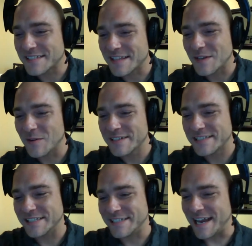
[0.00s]
always the
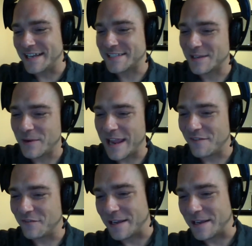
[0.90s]
chance that we have
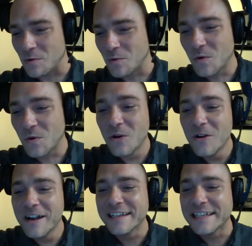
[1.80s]
like a
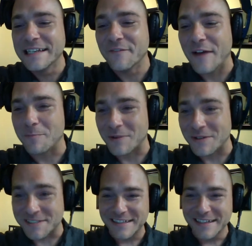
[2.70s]
really devout
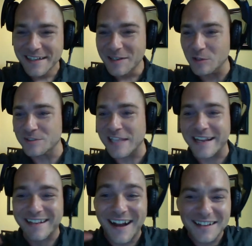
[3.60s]
person who's like
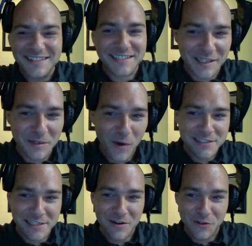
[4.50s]
constantly watching
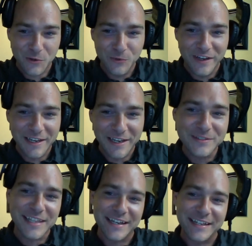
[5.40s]
our two videos
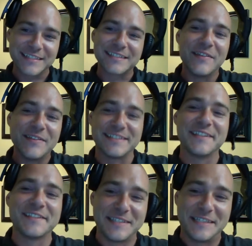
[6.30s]
that exist on this
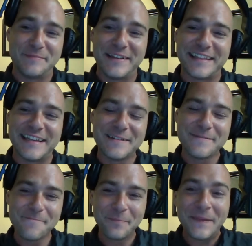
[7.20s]
little spot thing.
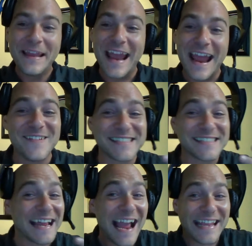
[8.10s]
Yeah. And they're just like,
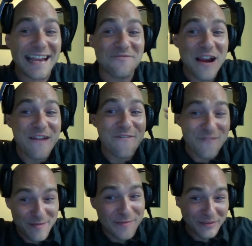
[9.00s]
I can't wait for them to
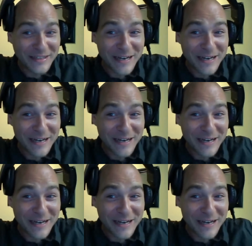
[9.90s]
put up